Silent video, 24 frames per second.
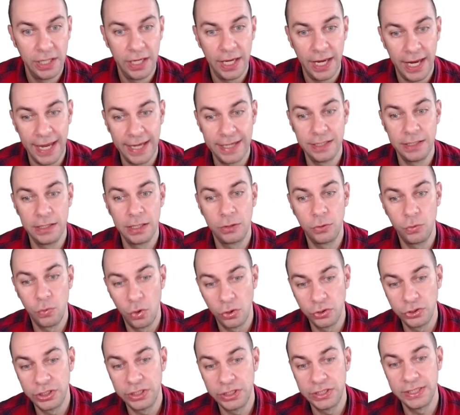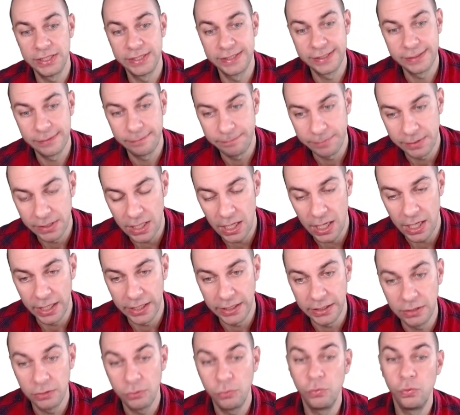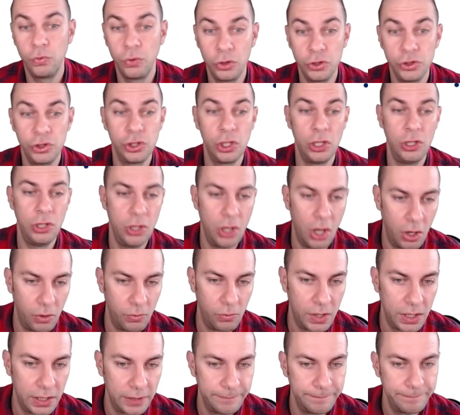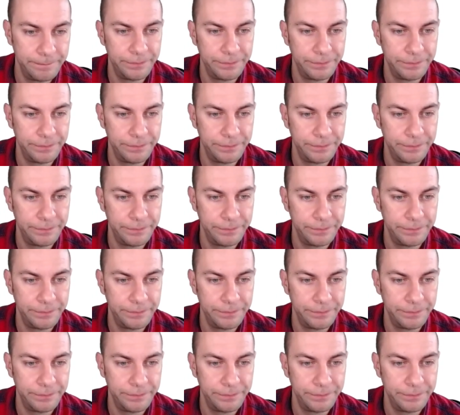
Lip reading: and the quantity supplied was lower